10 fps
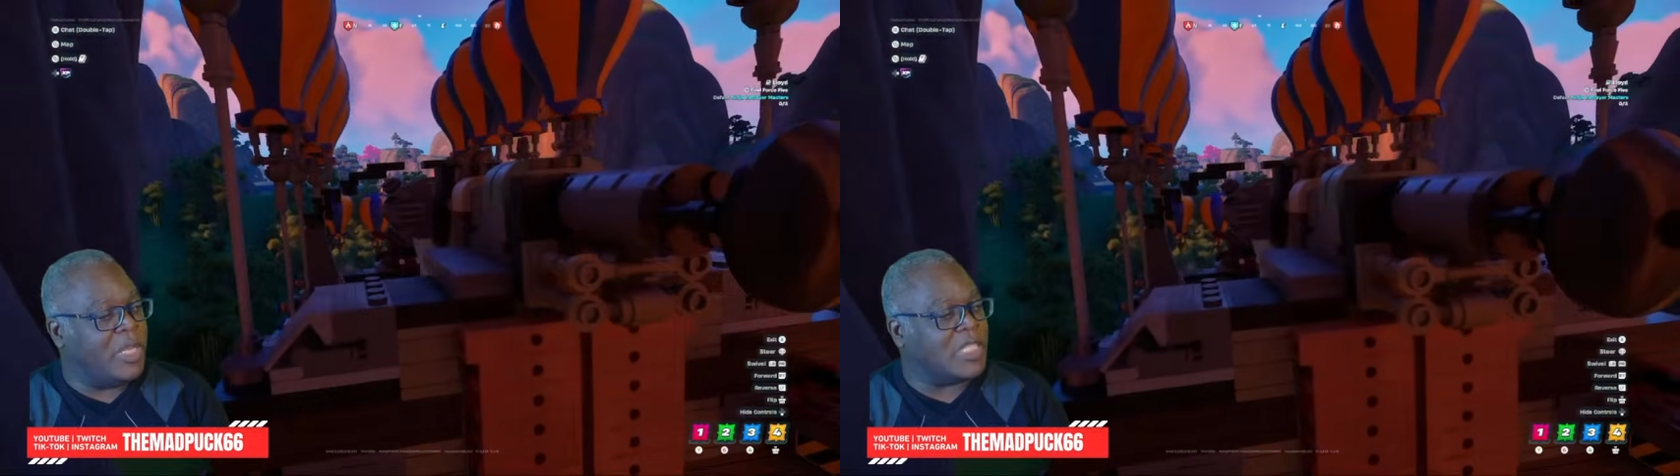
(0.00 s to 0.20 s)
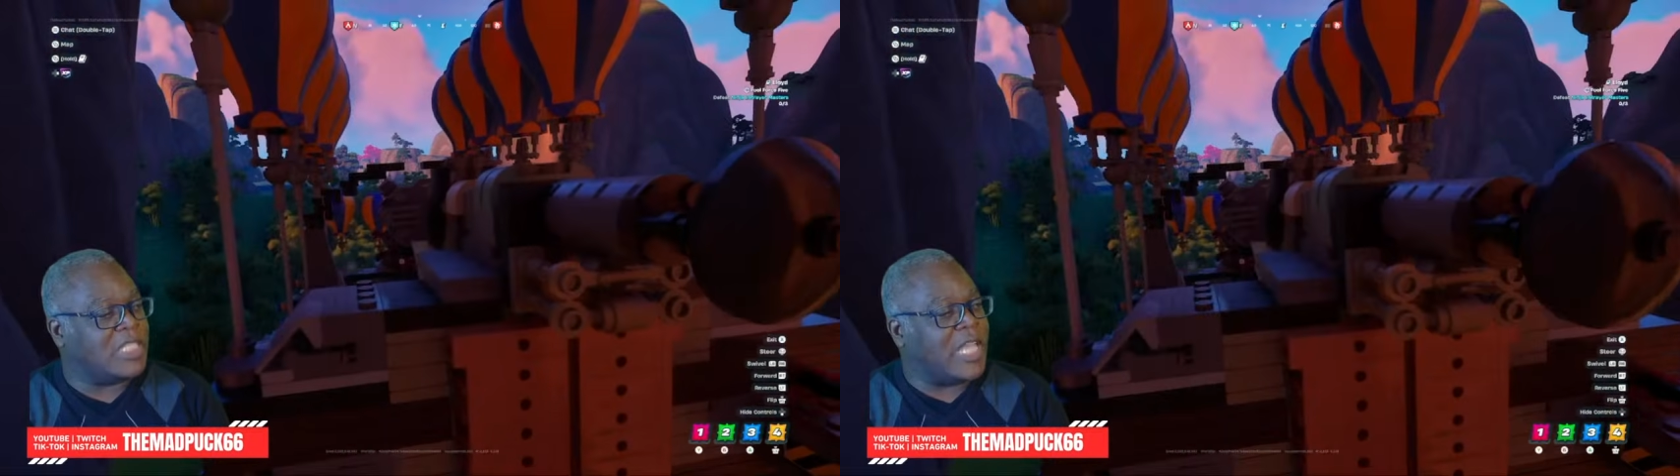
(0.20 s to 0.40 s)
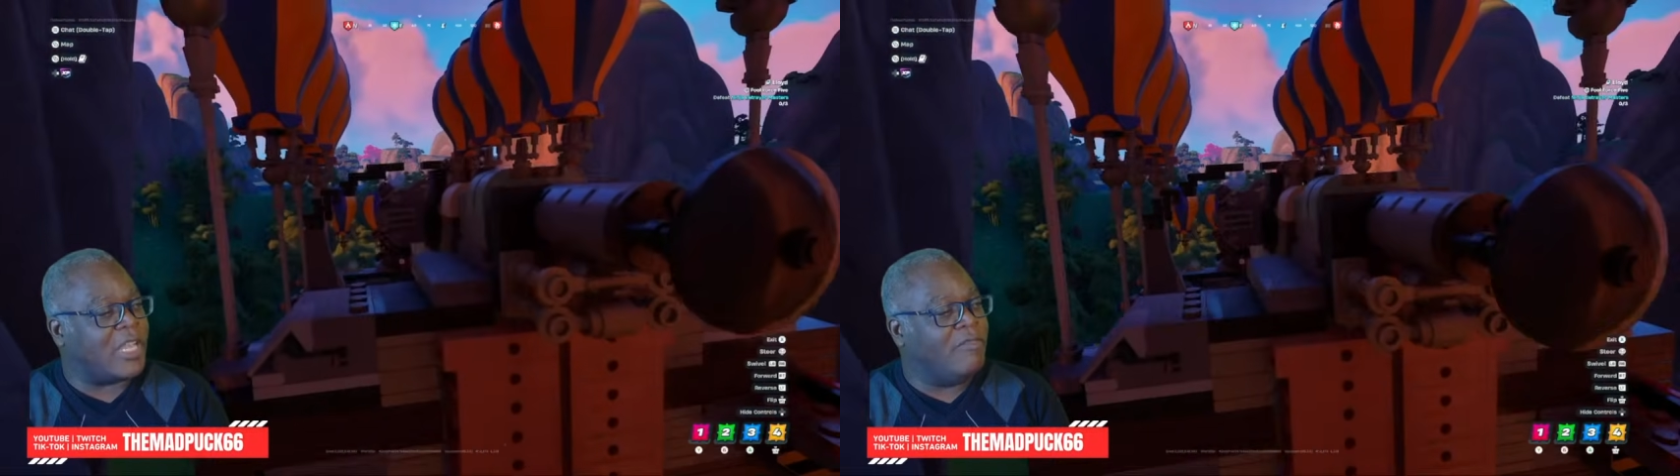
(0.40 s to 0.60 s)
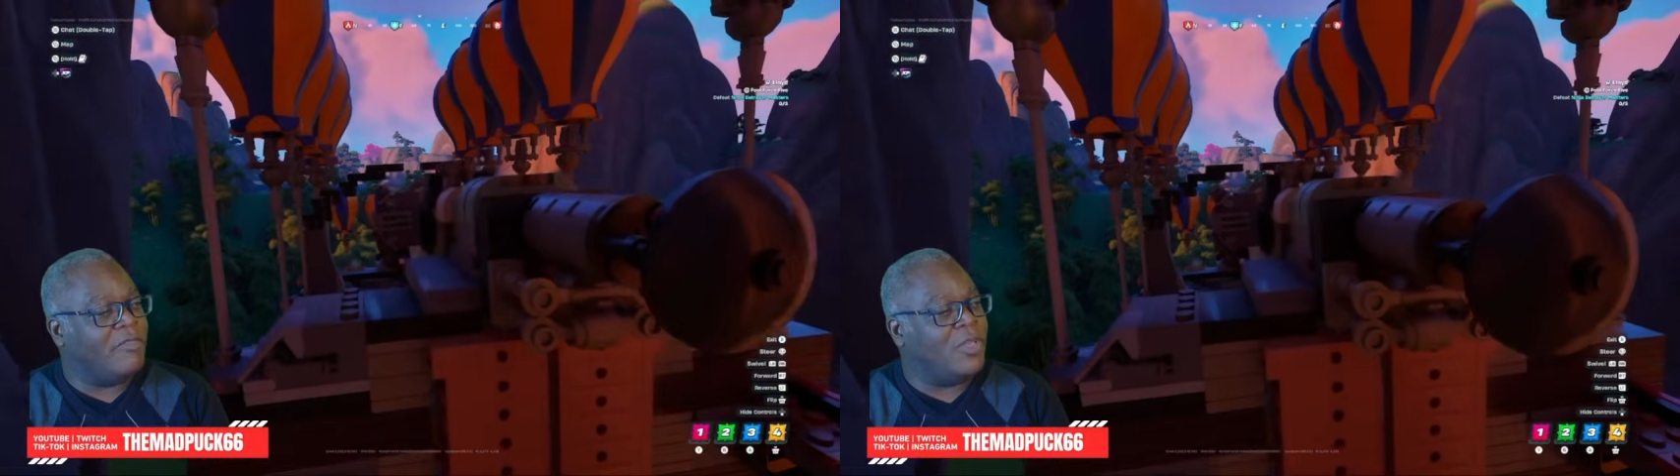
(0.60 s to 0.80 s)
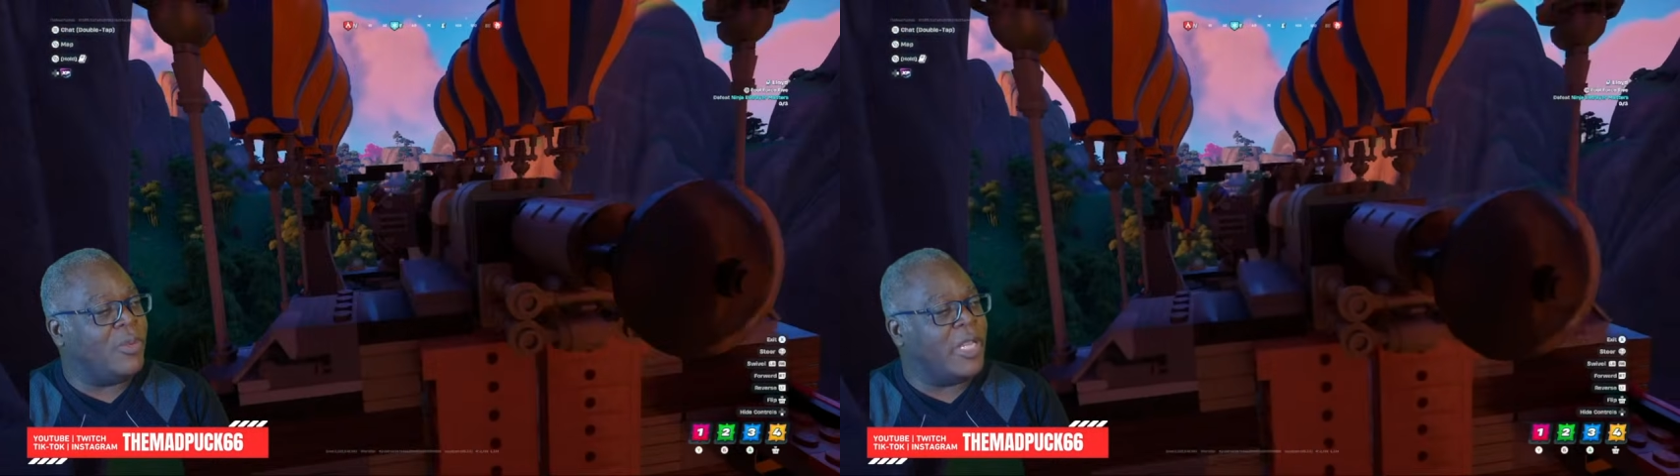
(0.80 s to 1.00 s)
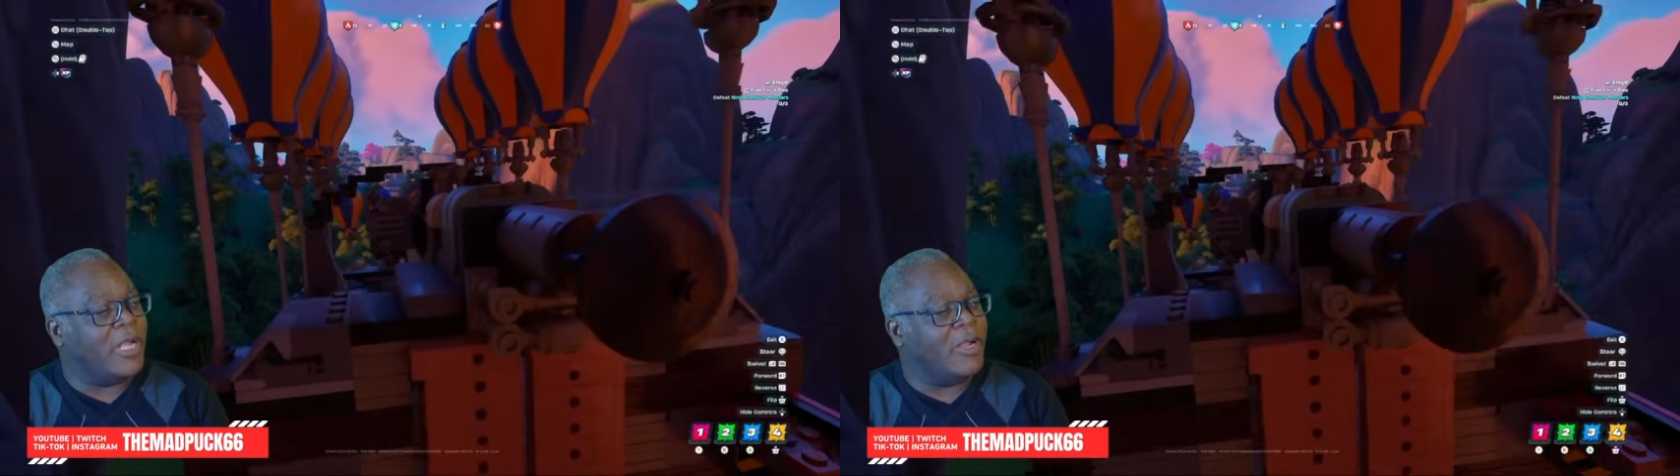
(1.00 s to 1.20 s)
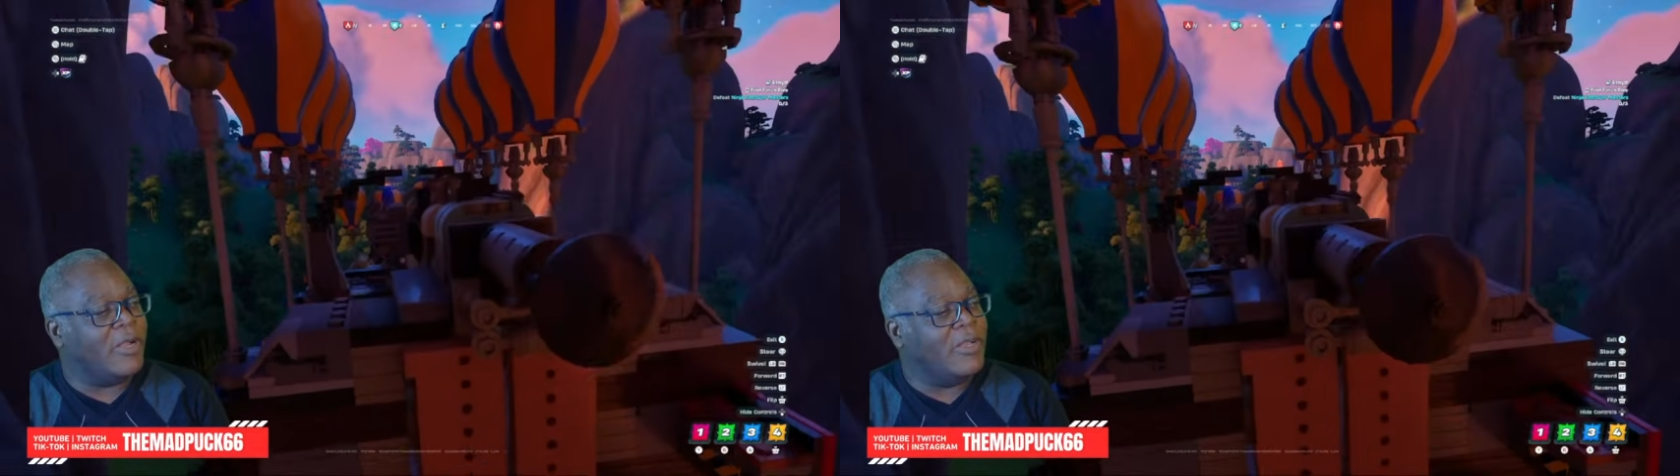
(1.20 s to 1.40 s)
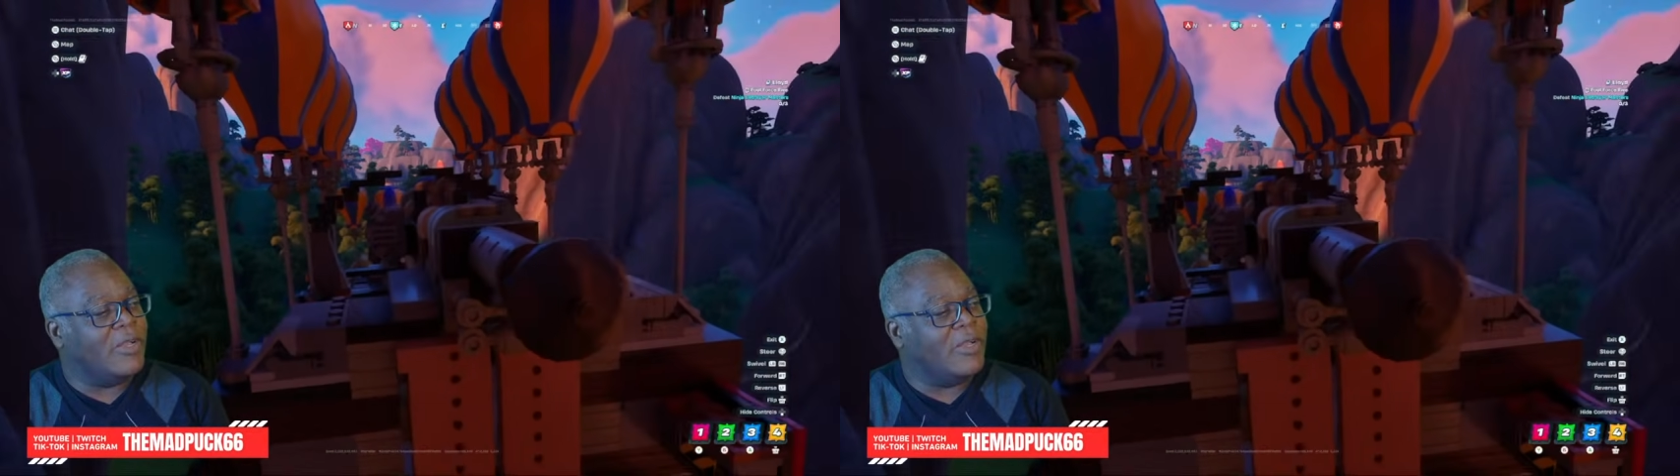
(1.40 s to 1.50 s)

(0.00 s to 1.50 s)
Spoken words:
need a second view in here